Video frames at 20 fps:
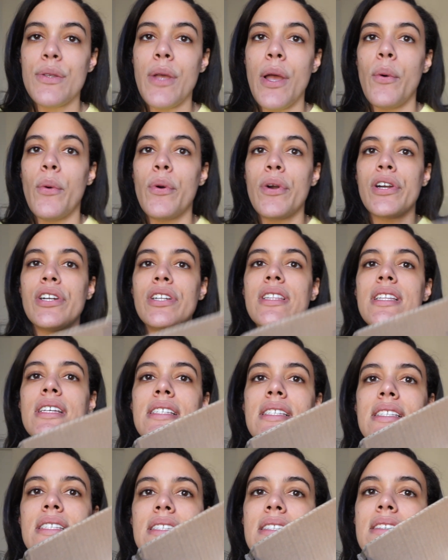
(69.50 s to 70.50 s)
I ordered
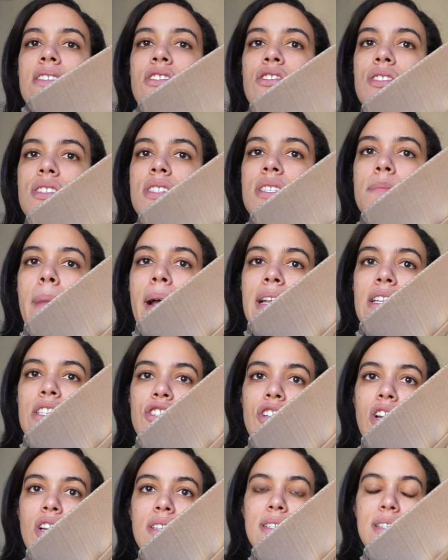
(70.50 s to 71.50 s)
this spice
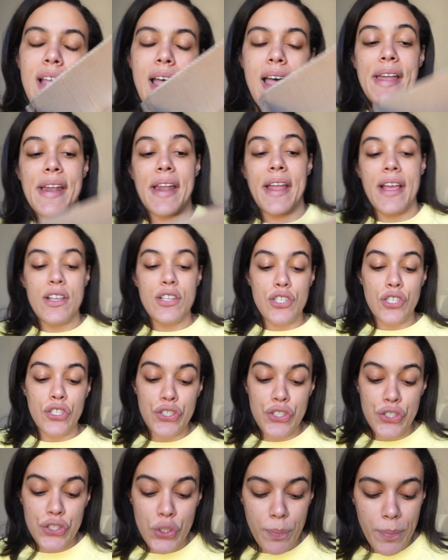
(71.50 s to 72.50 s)
jar set,
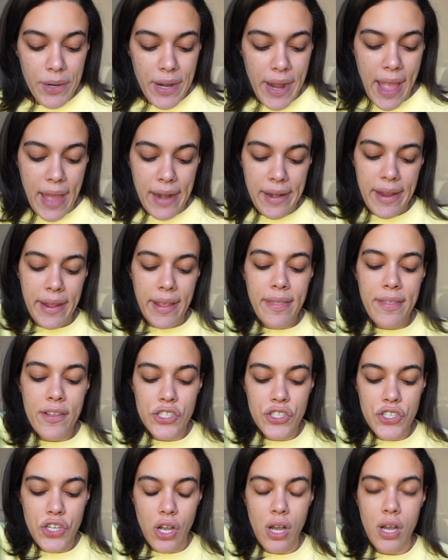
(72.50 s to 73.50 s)
super handy.
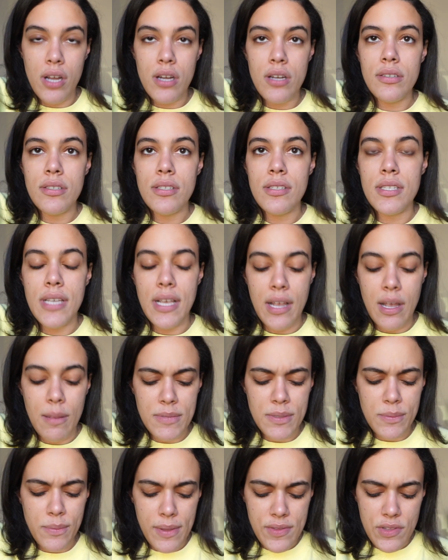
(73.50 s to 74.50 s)
They're jars, it
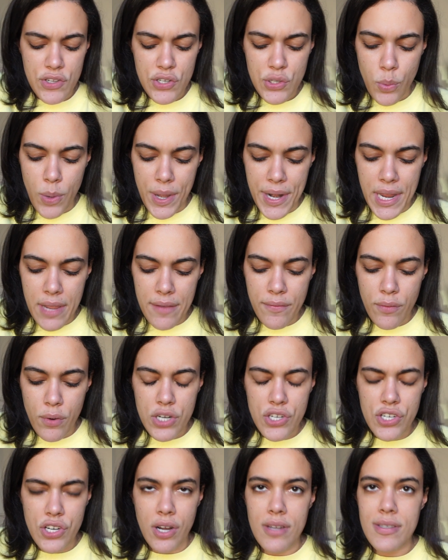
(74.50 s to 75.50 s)
comes with
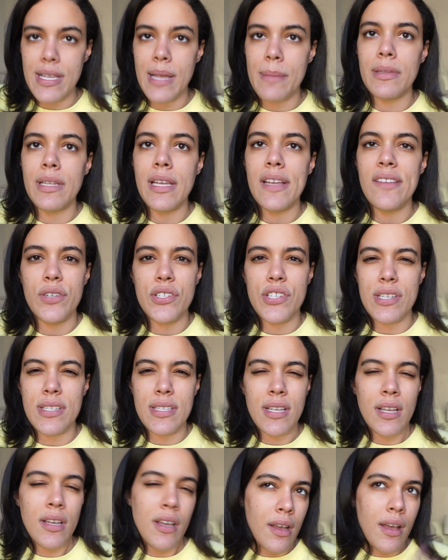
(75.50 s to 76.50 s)
24 jars, I believe, which
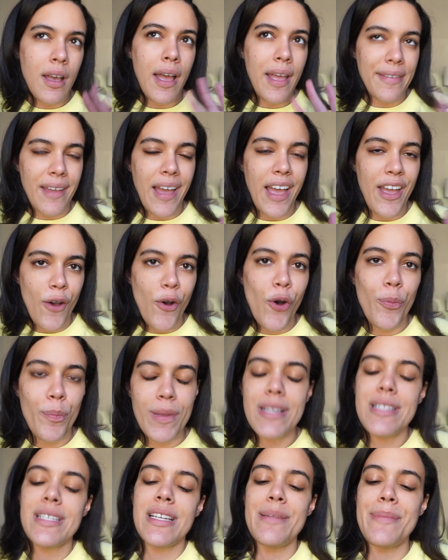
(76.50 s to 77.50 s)
is, I
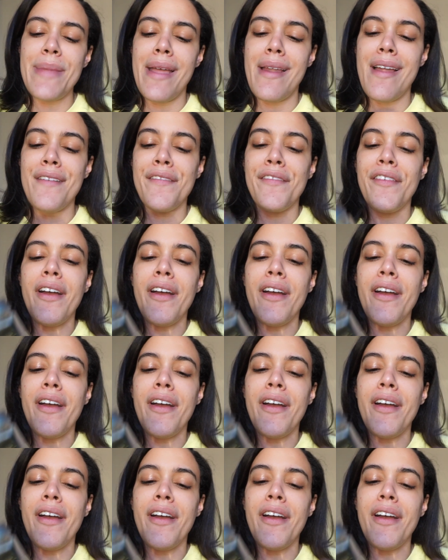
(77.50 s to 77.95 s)
hope is gonna be enough for